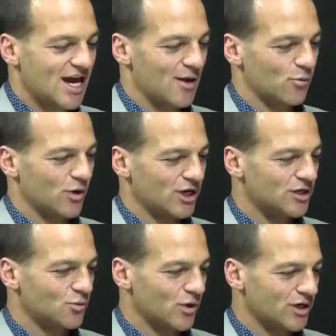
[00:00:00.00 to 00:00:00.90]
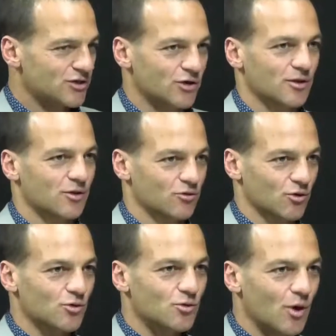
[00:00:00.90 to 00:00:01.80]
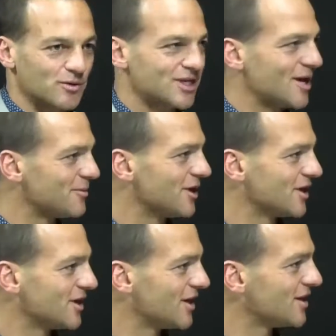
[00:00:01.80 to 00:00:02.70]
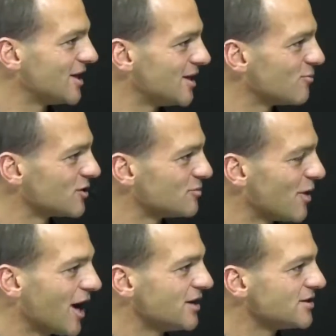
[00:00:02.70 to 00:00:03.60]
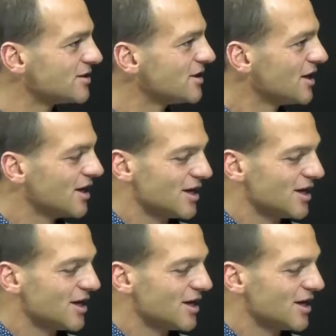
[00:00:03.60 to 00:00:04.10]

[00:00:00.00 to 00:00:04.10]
And when we took them through what was happening at the Emirates base,